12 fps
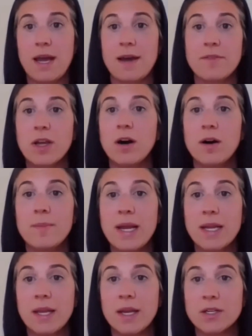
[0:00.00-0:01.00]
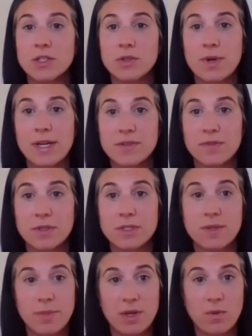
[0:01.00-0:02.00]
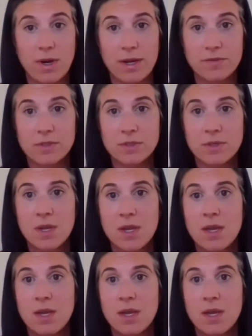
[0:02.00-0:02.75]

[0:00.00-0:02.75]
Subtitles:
having all my care transferred to midwives.